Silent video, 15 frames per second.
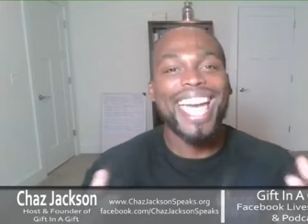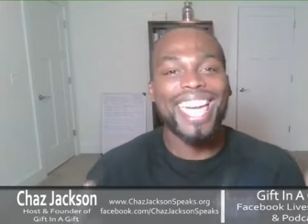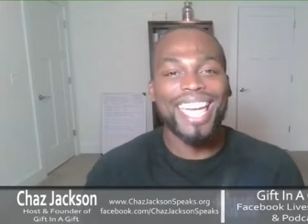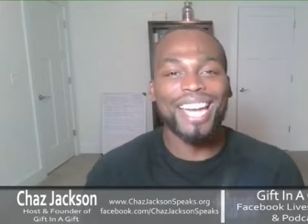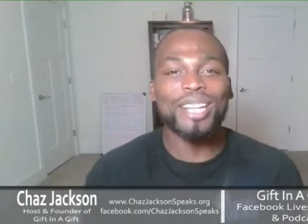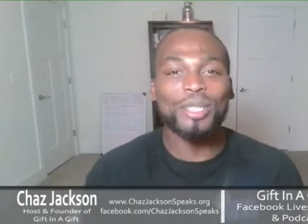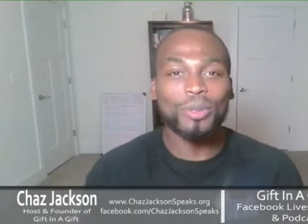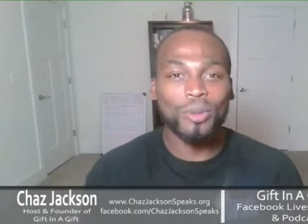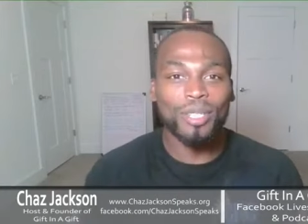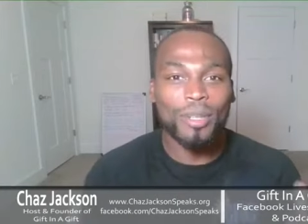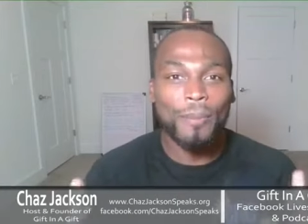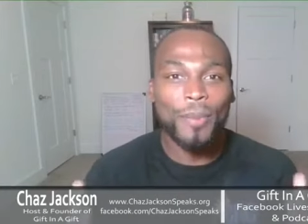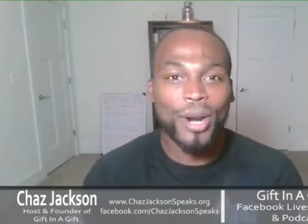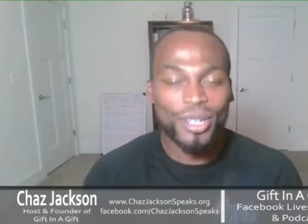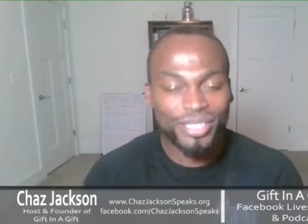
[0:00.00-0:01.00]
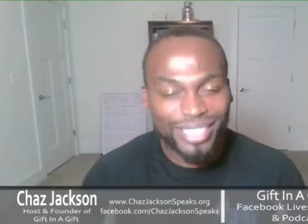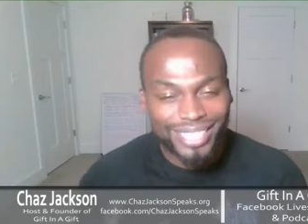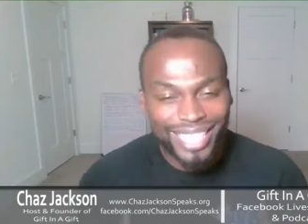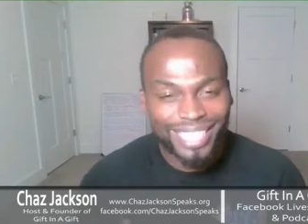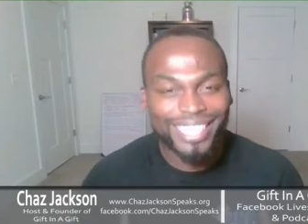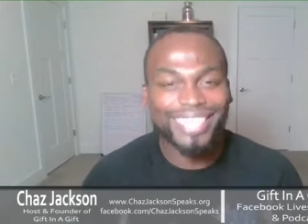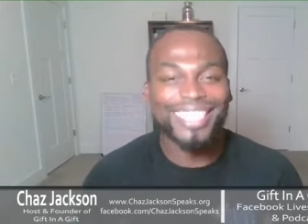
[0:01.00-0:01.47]
Hey, I just want to
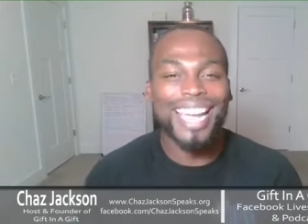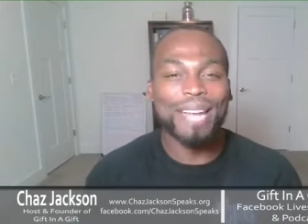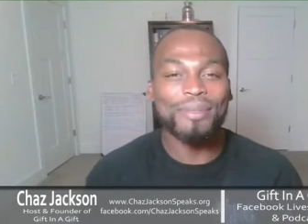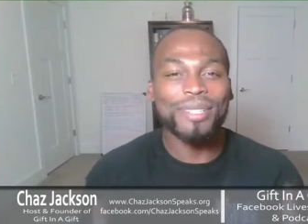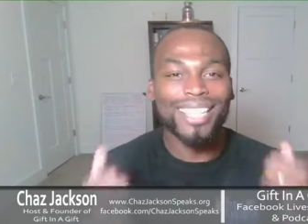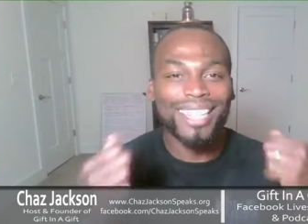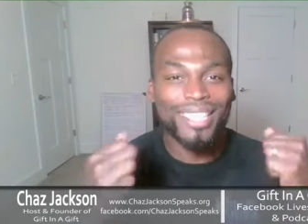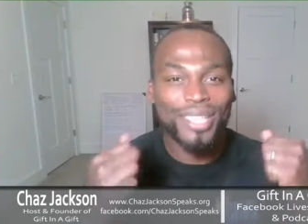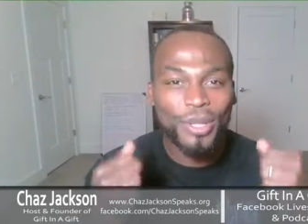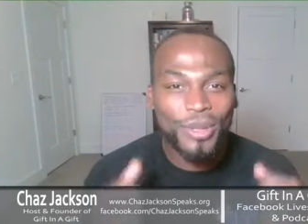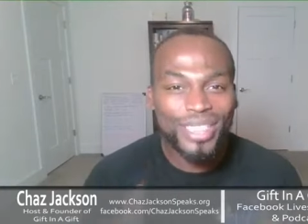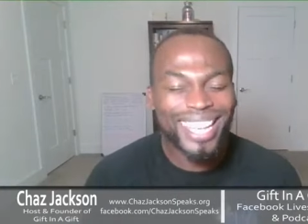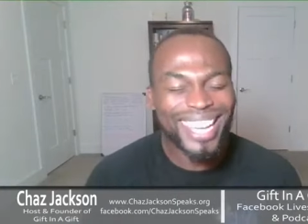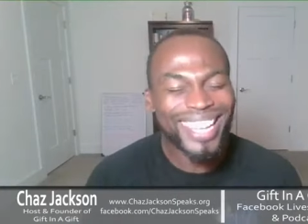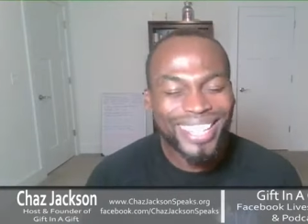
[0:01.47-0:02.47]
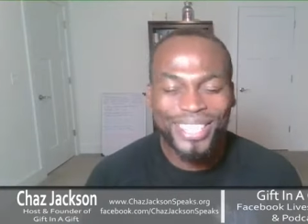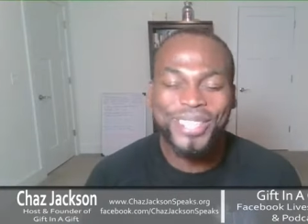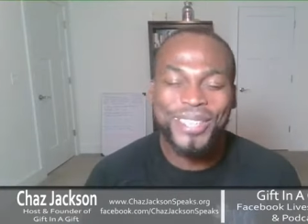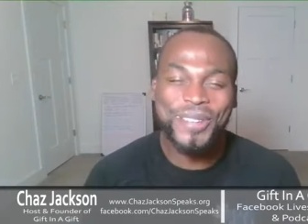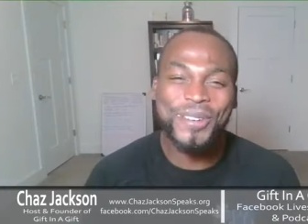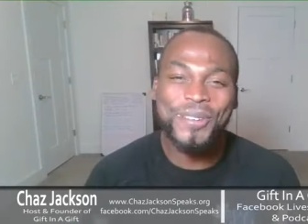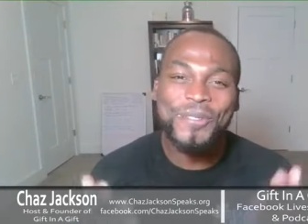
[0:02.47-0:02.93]
personally take the time to tell you thank
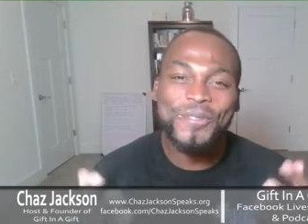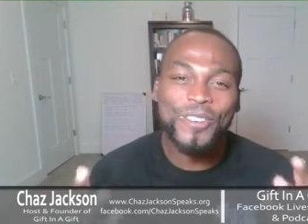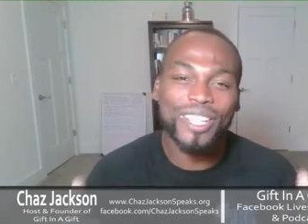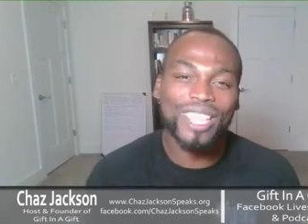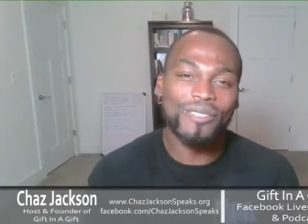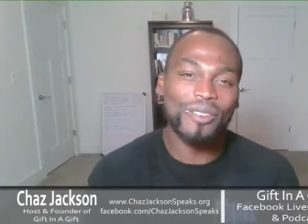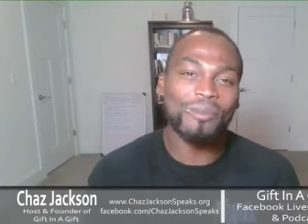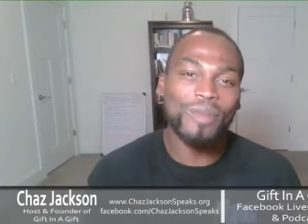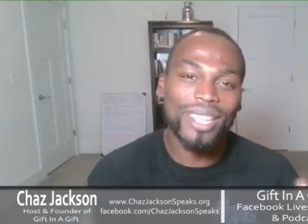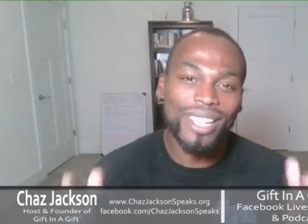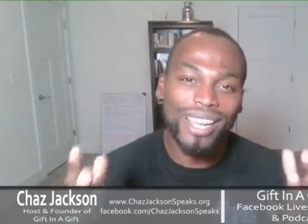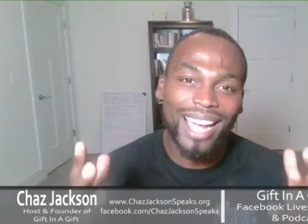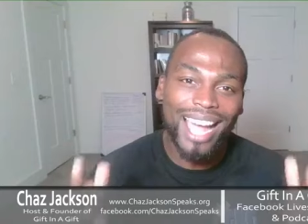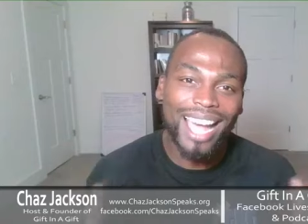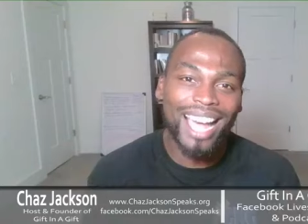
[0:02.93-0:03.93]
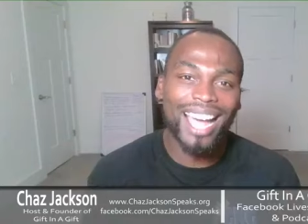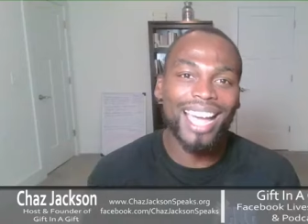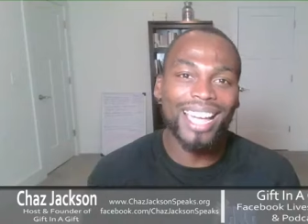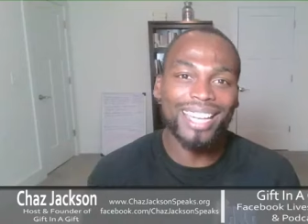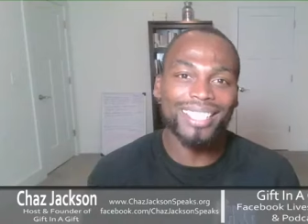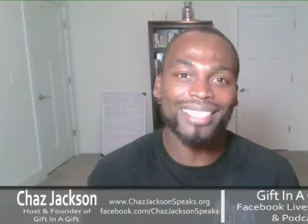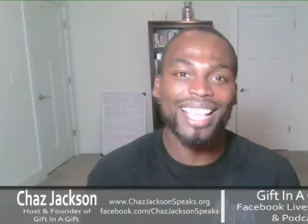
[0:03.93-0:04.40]
you for giving me your
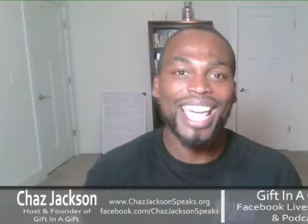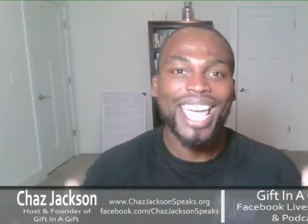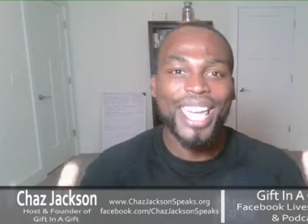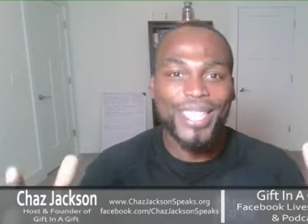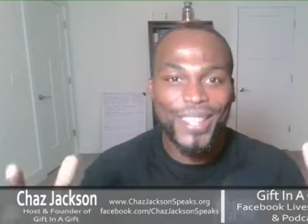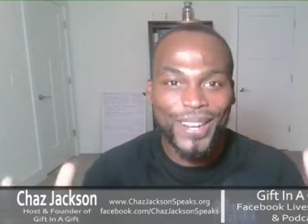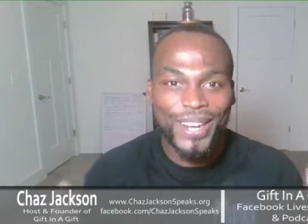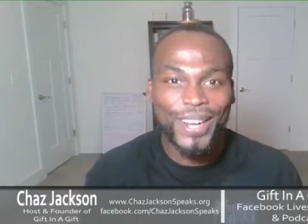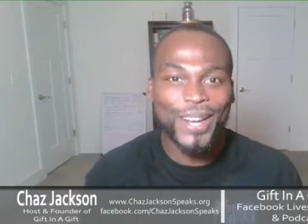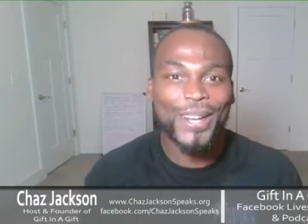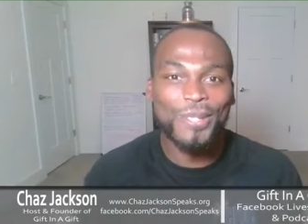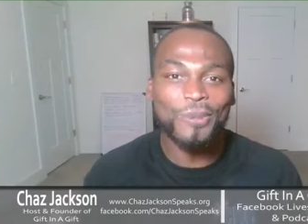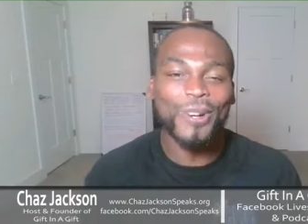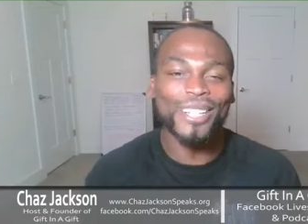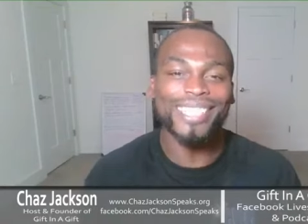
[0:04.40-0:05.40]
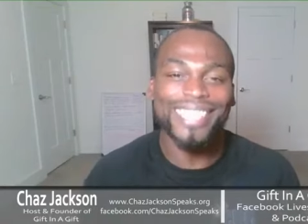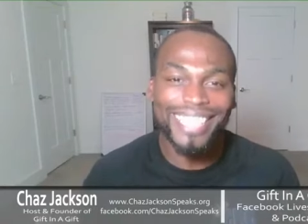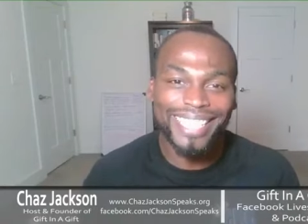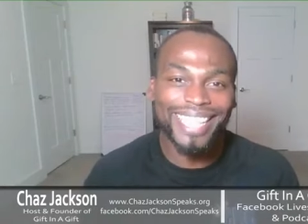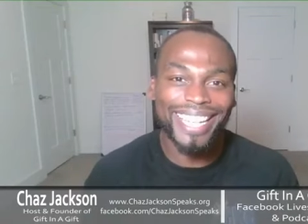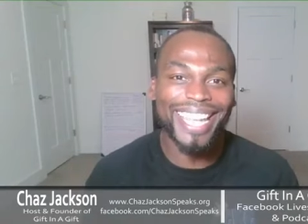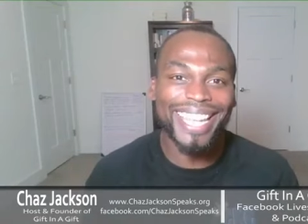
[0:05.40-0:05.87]
eyes and your ears once
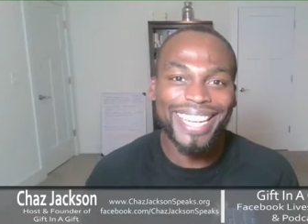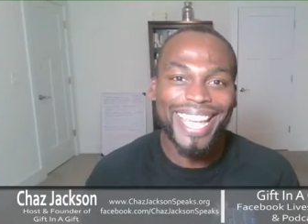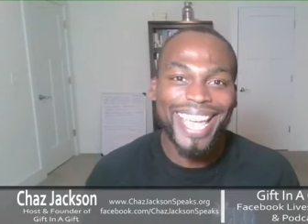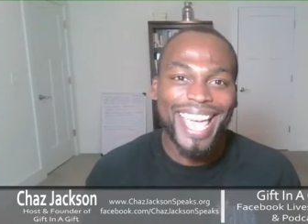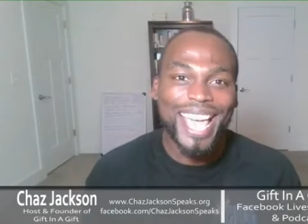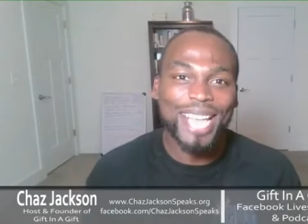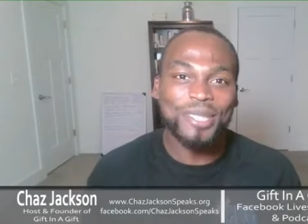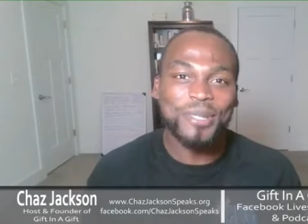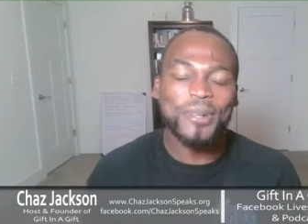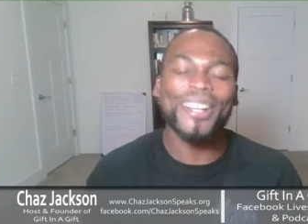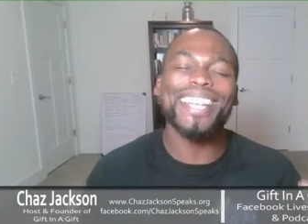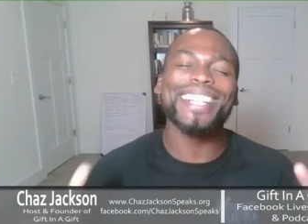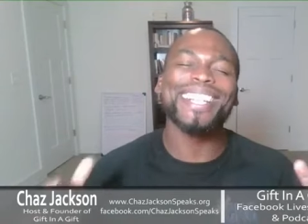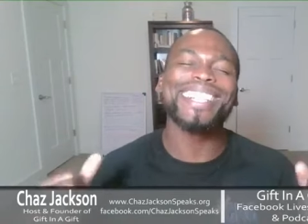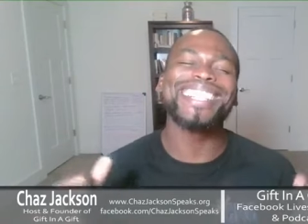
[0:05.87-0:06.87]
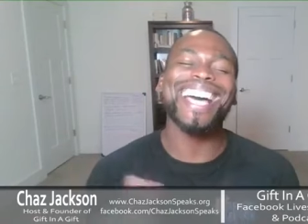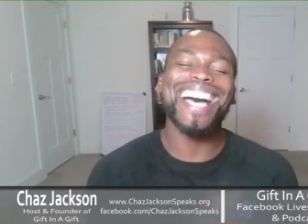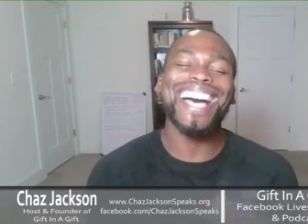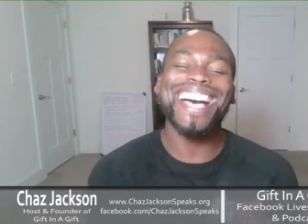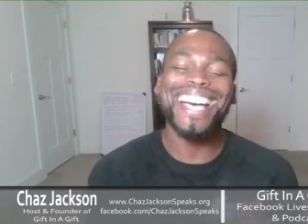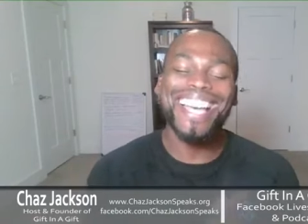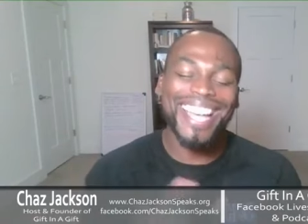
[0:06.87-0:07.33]
again as we get to
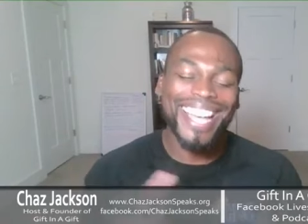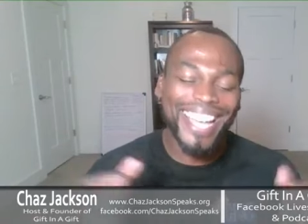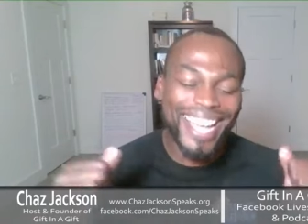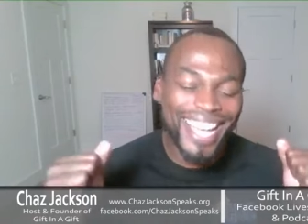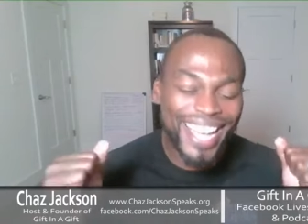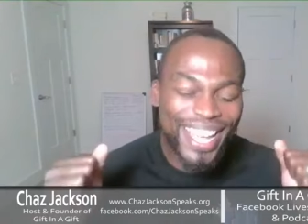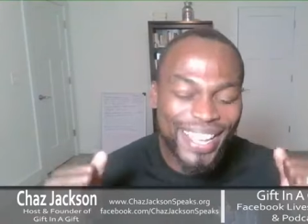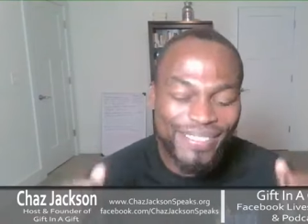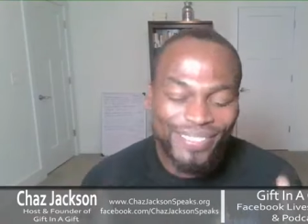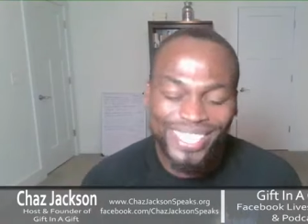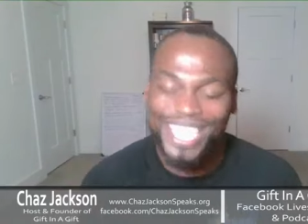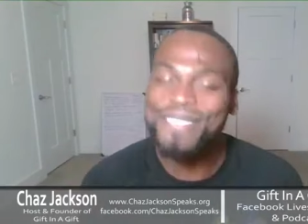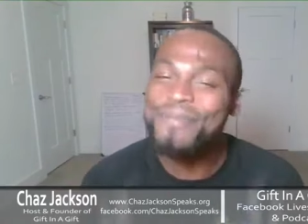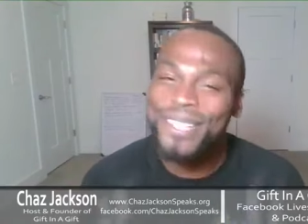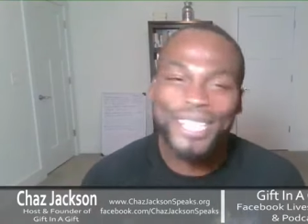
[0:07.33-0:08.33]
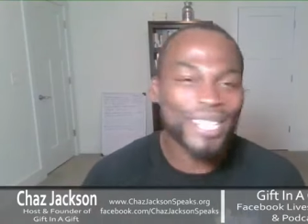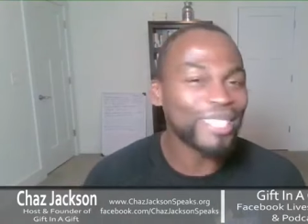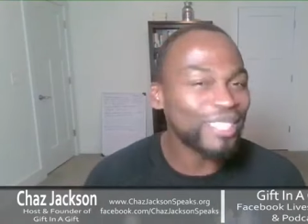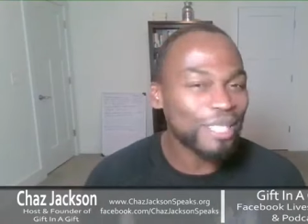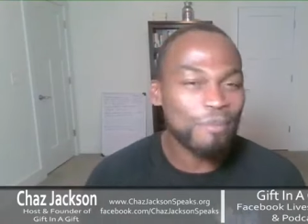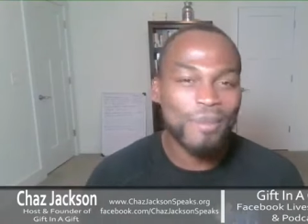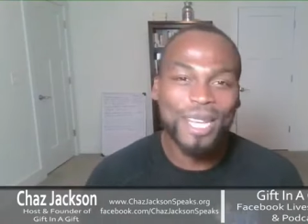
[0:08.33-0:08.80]
dive deep
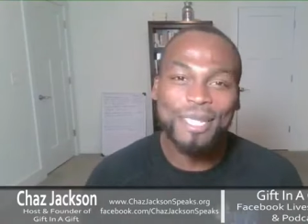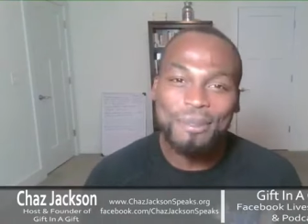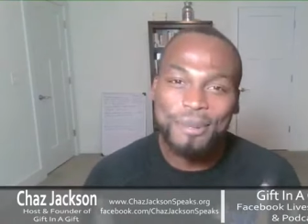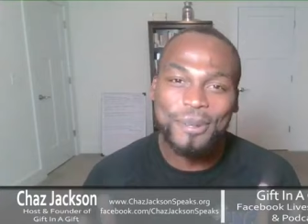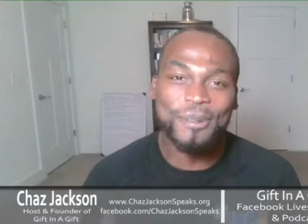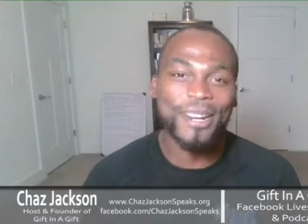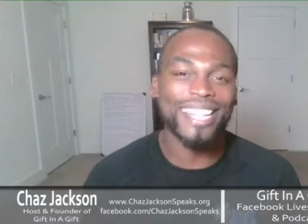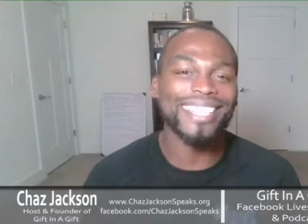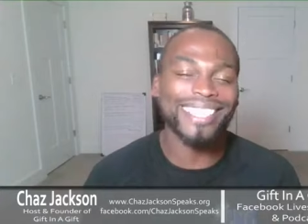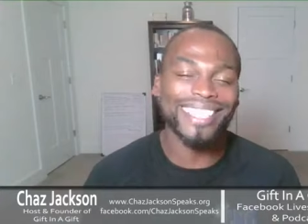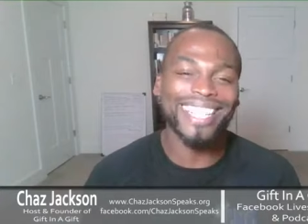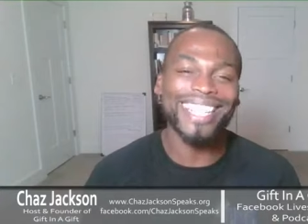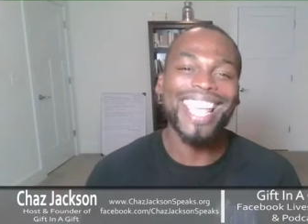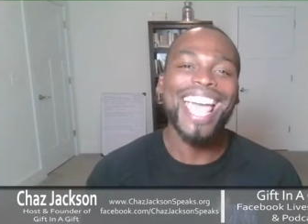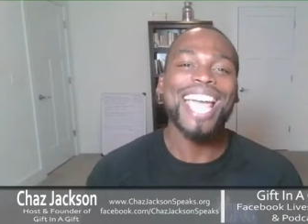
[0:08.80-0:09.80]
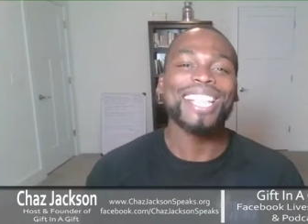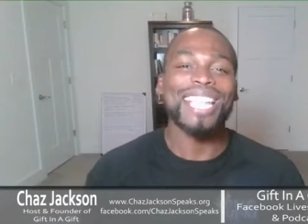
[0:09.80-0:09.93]
into some inspiration